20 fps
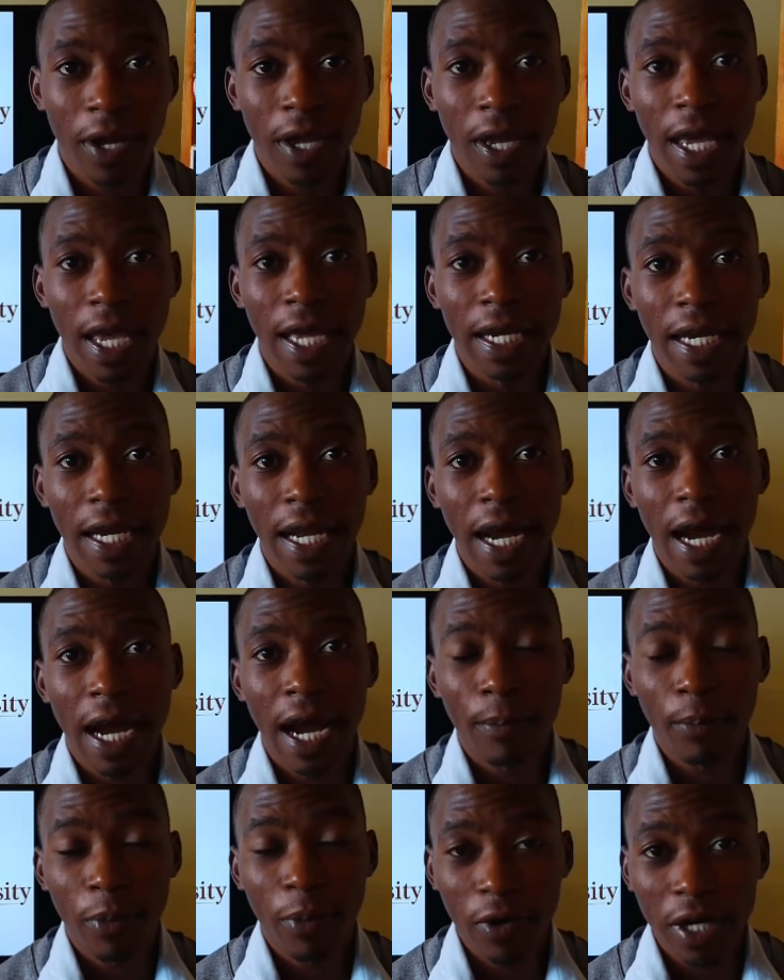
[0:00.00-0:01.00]
And
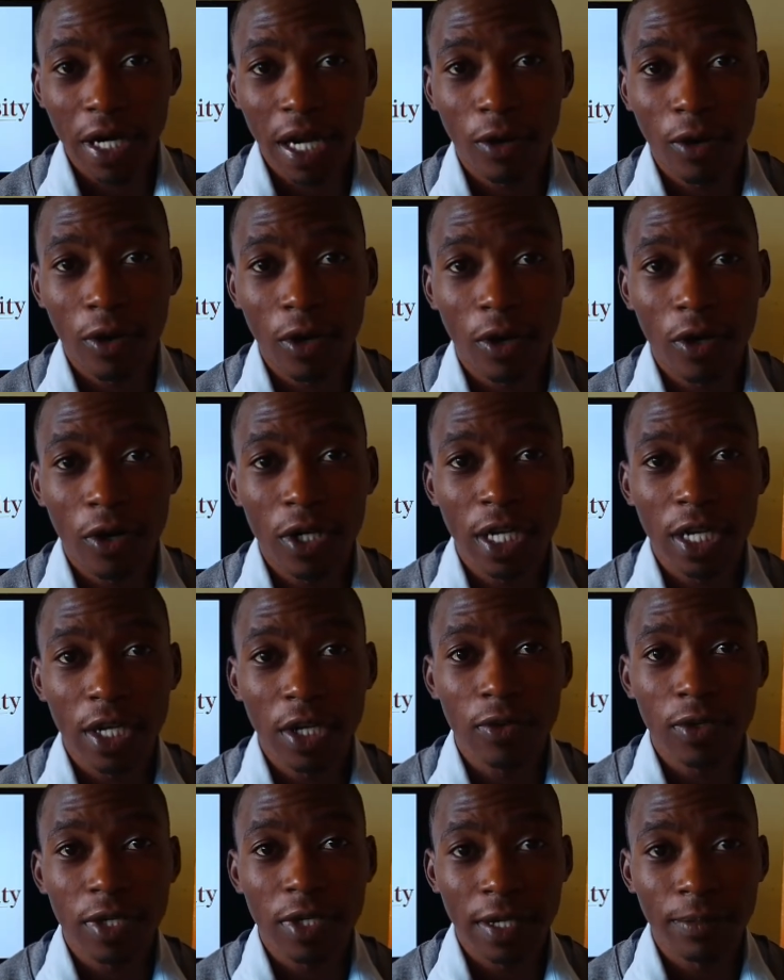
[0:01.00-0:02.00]
upon downloading, you
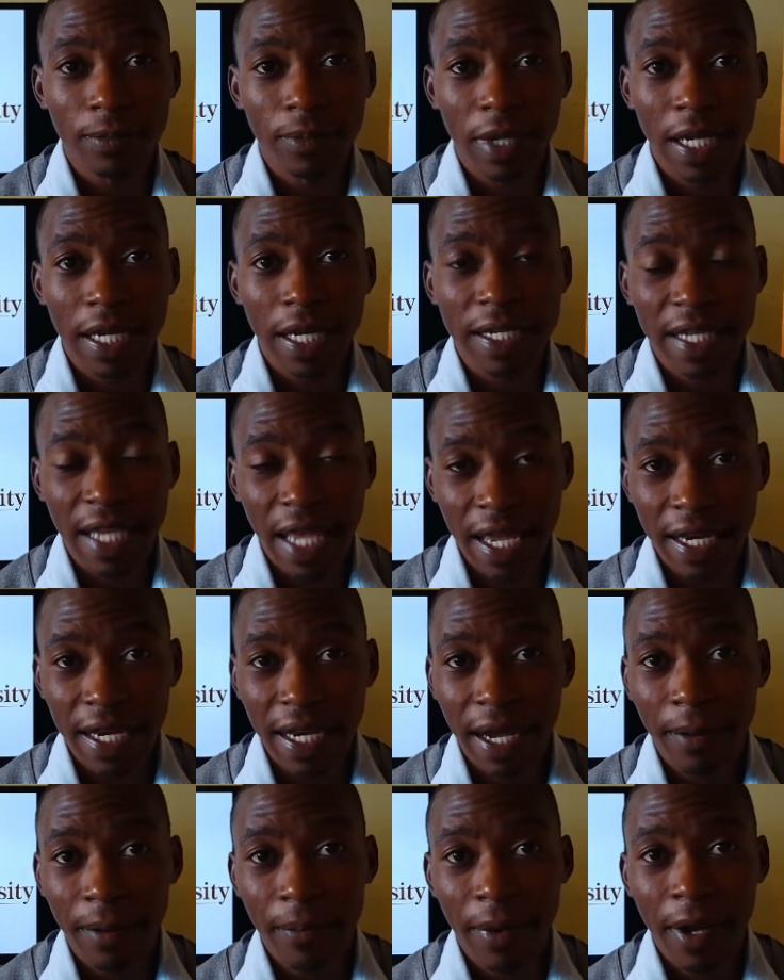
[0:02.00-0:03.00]
simply sign
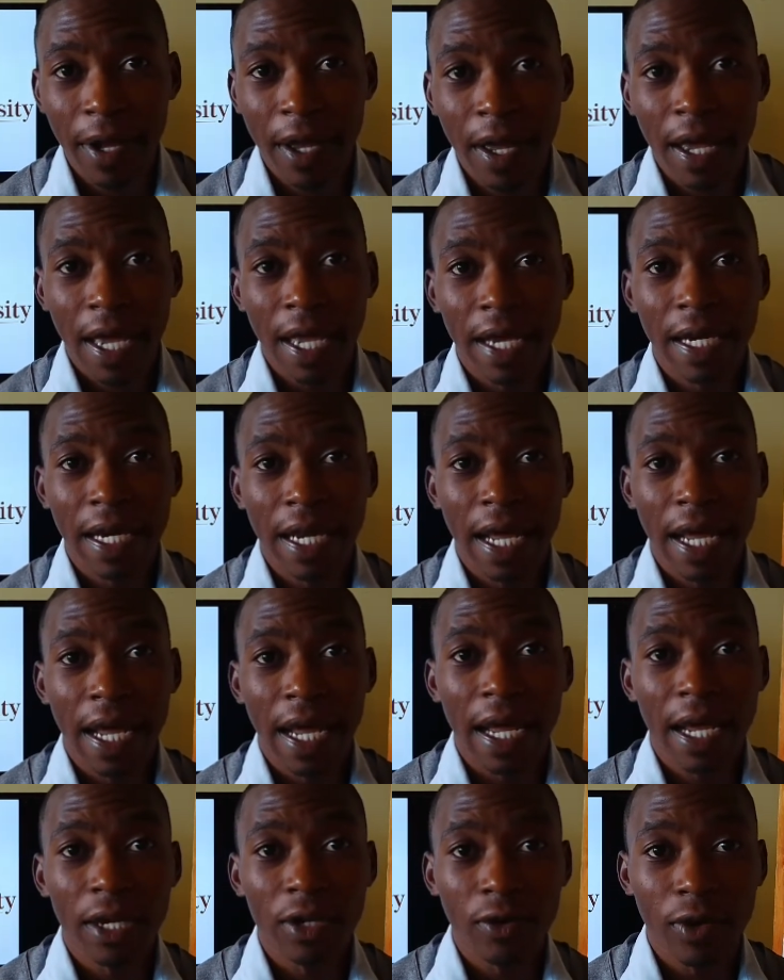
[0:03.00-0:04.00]
up, and
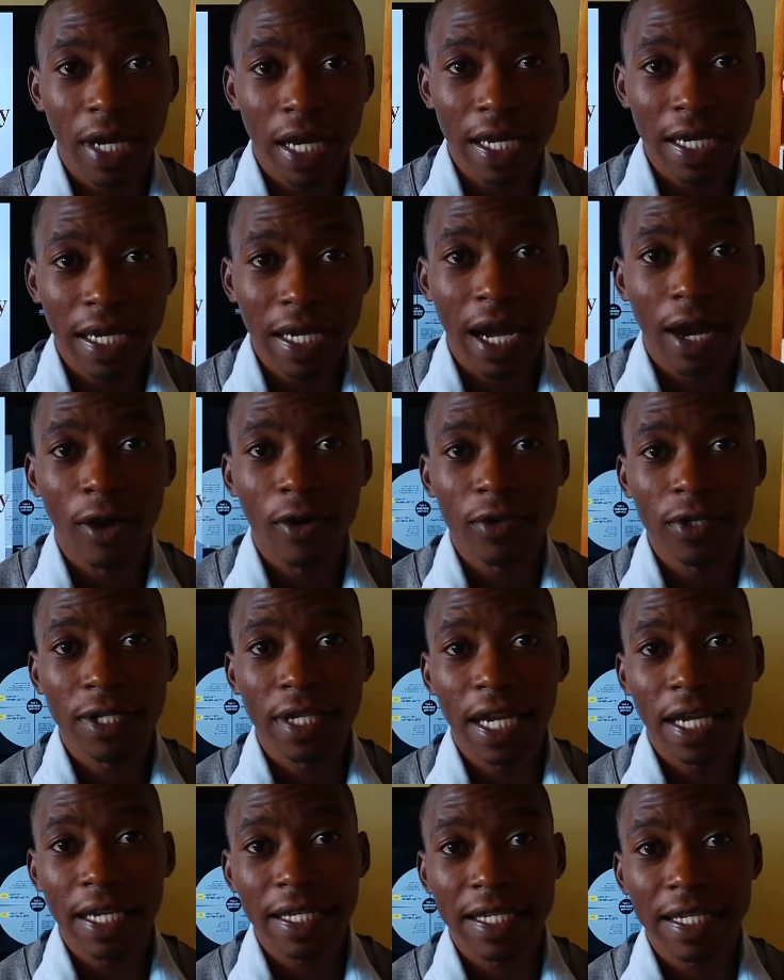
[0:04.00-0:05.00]
you can now
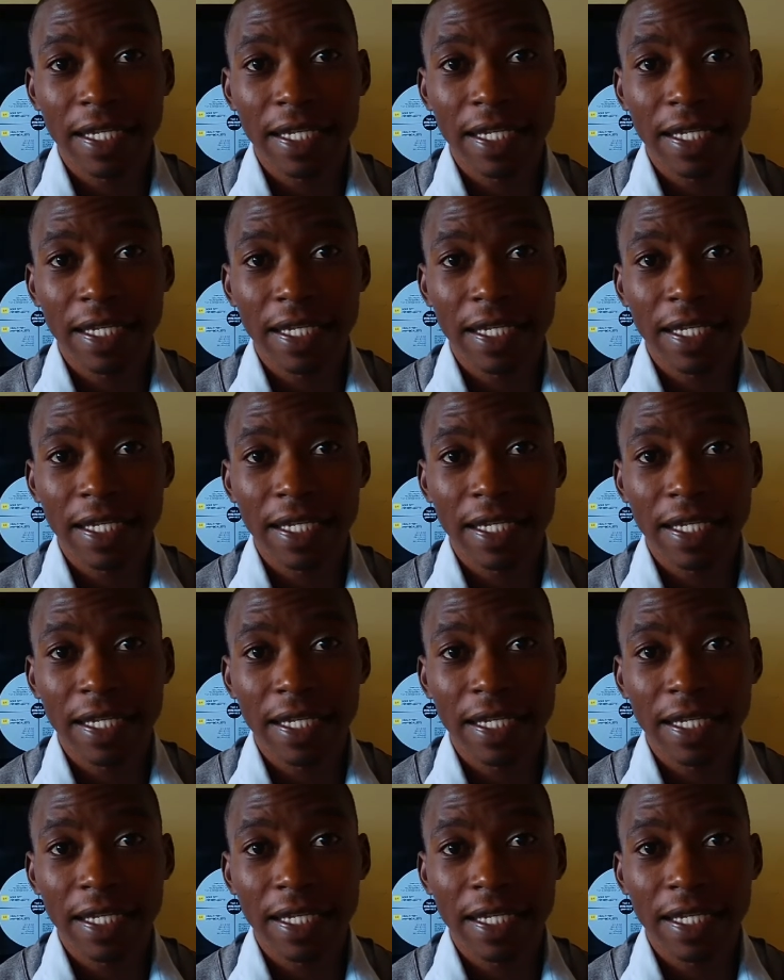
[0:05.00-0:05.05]
start